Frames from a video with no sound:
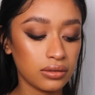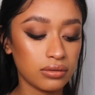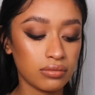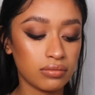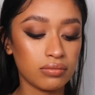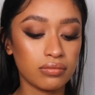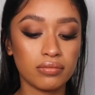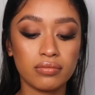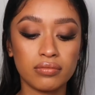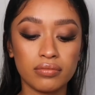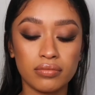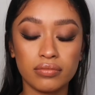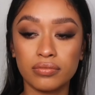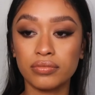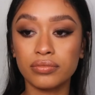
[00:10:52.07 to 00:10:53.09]

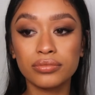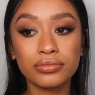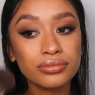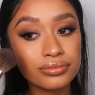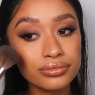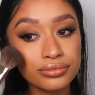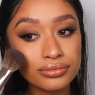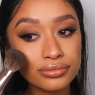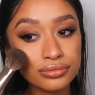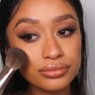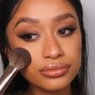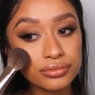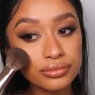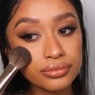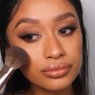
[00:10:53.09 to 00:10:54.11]

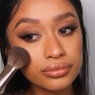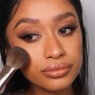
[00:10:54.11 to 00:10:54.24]
[no speech]